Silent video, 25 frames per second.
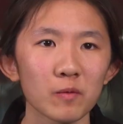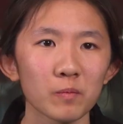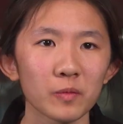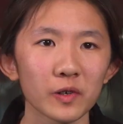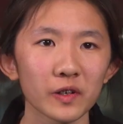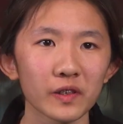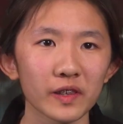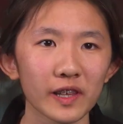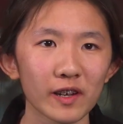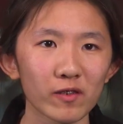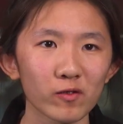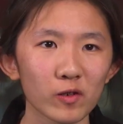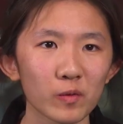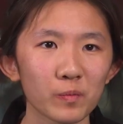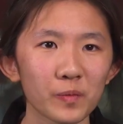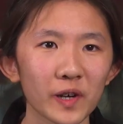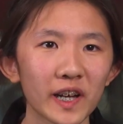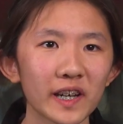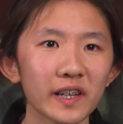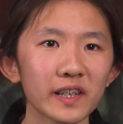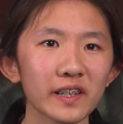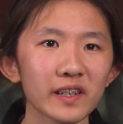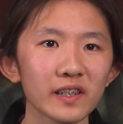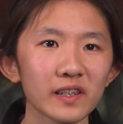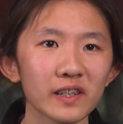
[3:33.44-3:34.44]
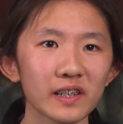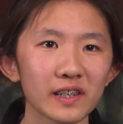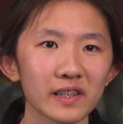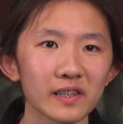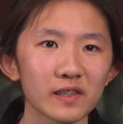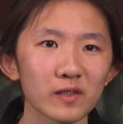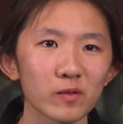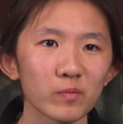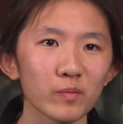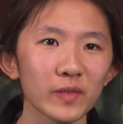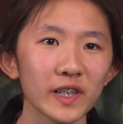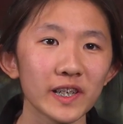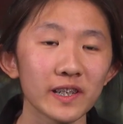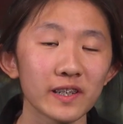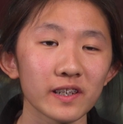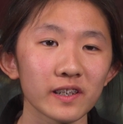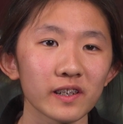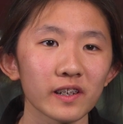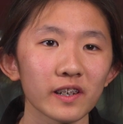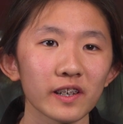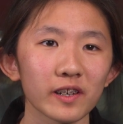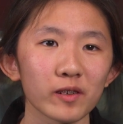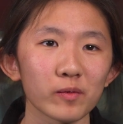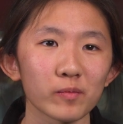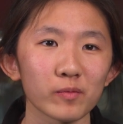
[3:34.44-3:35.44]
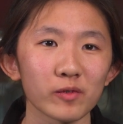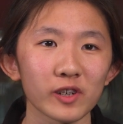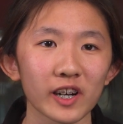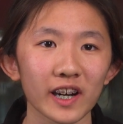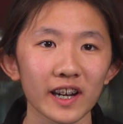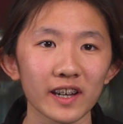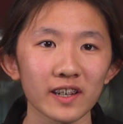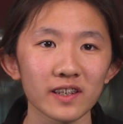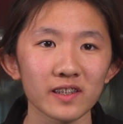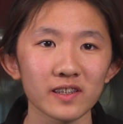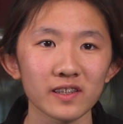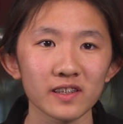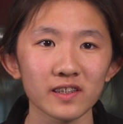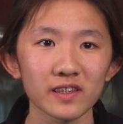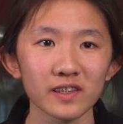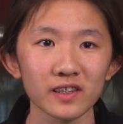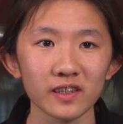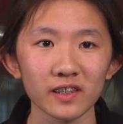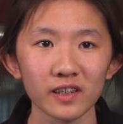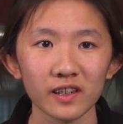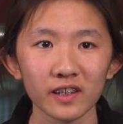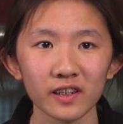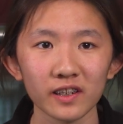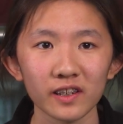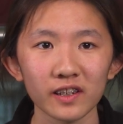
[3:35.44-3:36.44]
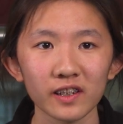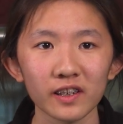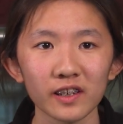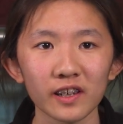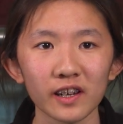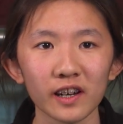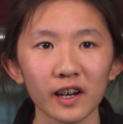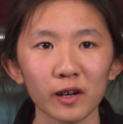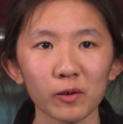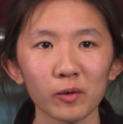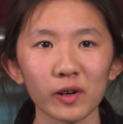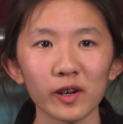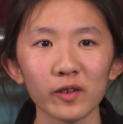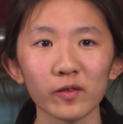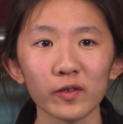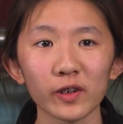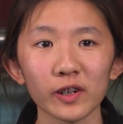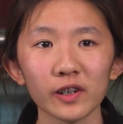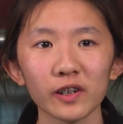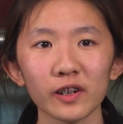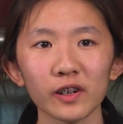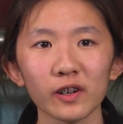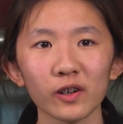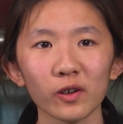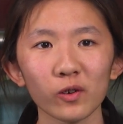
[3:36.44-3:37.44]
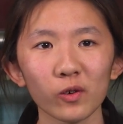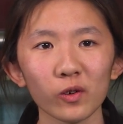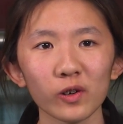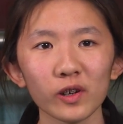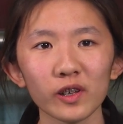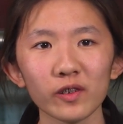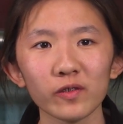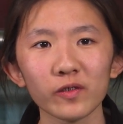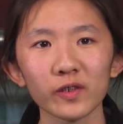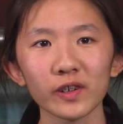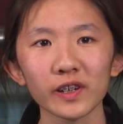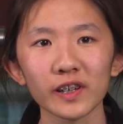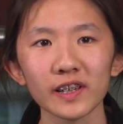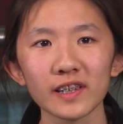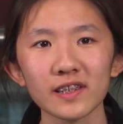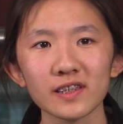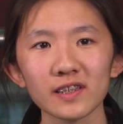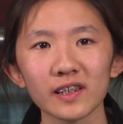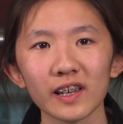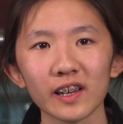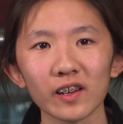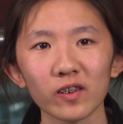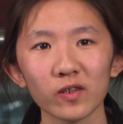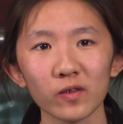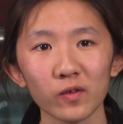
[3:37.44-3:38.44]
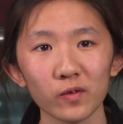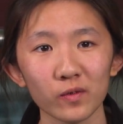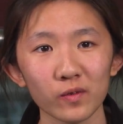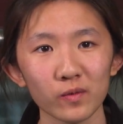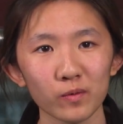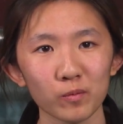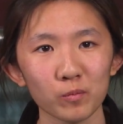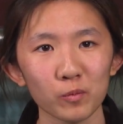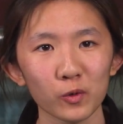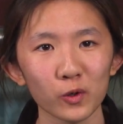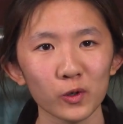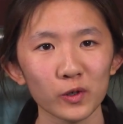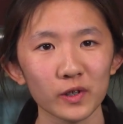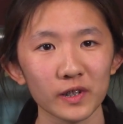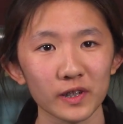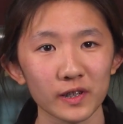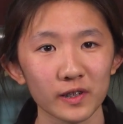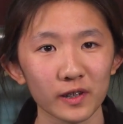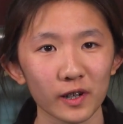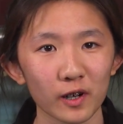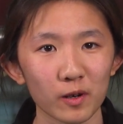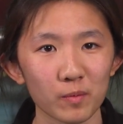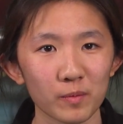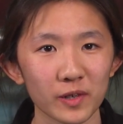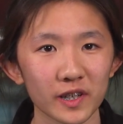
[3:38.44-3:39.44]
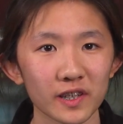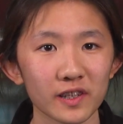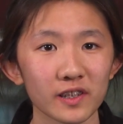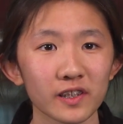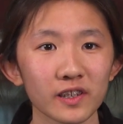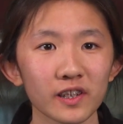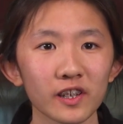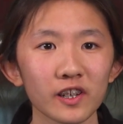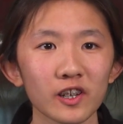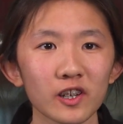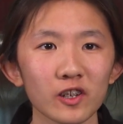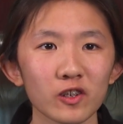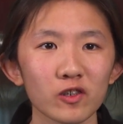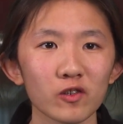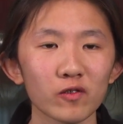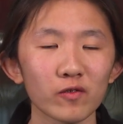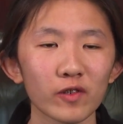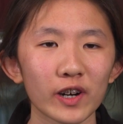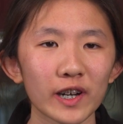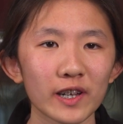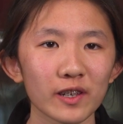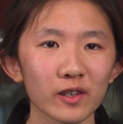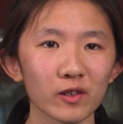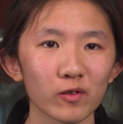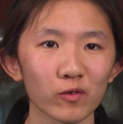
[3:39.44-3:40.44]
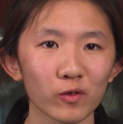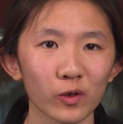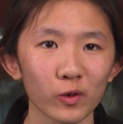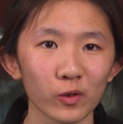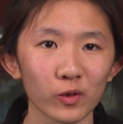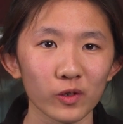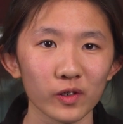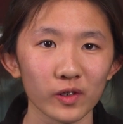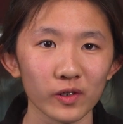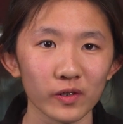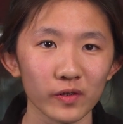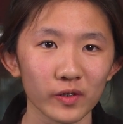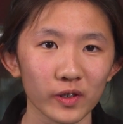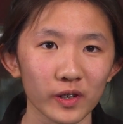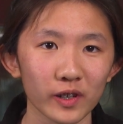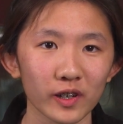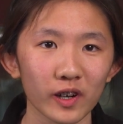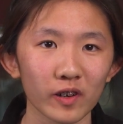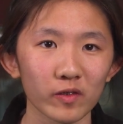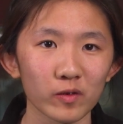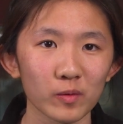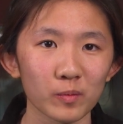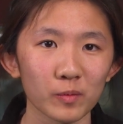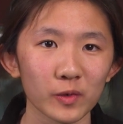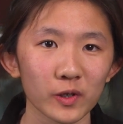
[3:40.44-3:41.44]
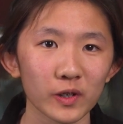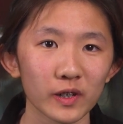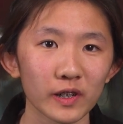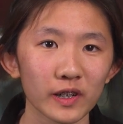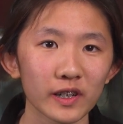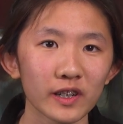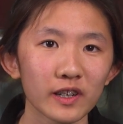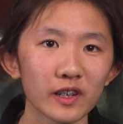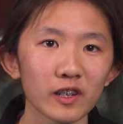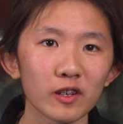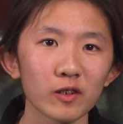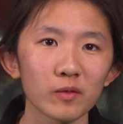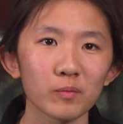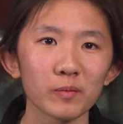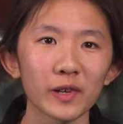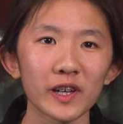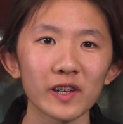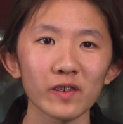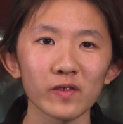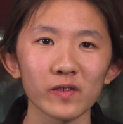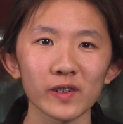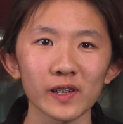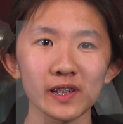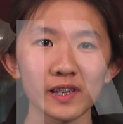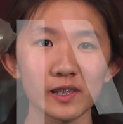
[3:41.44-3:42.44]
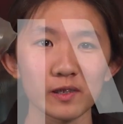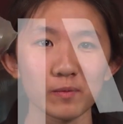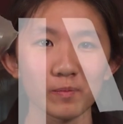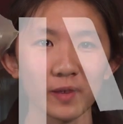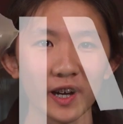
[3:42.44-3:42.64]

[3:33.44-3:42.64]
but their rebellion is immediately oppressed. However, Oliver is left more determined to right the wrongs of the government and make things